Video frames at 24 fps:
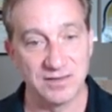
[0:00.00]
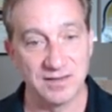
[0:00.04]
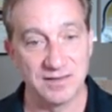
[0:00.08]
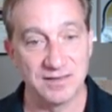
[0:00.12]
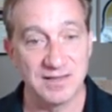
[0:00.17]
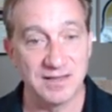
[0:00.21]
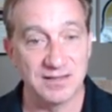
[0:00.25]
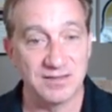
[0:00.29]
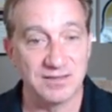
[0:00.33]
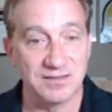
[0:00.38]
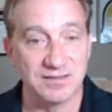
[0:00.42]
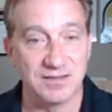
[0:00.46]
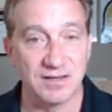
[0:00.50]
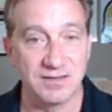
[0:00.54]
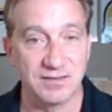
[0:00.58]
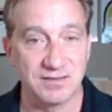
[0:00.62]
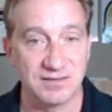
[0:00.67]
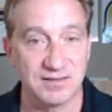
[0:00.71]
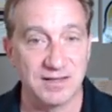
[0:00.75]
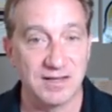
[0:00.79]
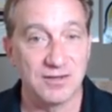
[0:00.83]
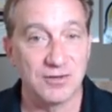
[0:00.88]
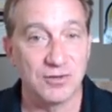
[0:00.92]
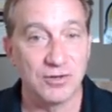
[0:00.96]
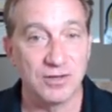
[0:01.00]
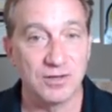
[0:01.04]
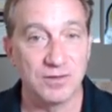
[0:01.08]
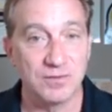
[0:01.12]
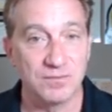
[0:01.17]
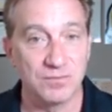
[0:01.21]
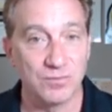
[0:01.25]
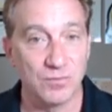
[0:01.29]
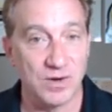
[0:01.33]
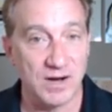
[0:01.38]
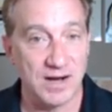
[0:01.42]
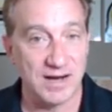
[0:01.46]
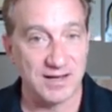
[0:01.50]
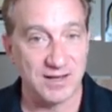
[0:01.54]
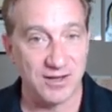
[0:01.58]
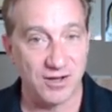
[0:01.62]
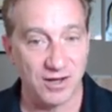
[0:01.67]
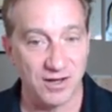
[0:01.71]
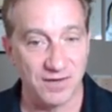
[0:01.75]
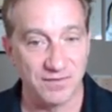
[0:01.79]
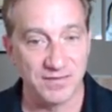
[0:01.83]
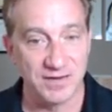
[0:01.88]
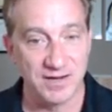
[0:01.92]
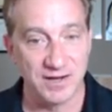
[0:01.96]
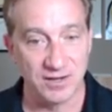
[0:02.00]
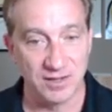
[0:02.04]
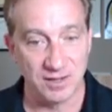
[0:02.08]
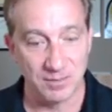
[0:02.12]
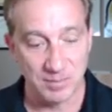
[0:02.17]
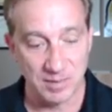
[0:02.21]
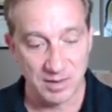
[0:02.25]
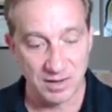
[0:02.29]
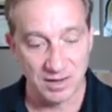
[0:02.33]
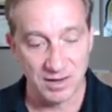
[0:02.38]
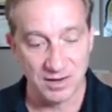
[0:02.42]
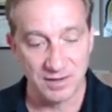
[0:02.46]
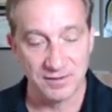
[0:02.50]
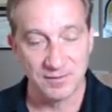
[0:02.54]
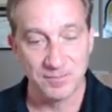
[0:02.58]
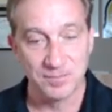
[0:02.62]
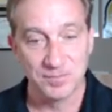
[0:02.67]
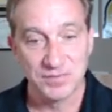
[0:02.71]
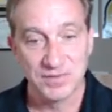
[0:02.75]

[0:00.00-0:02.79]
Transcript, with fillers: this is a single, what I call vanilla bond.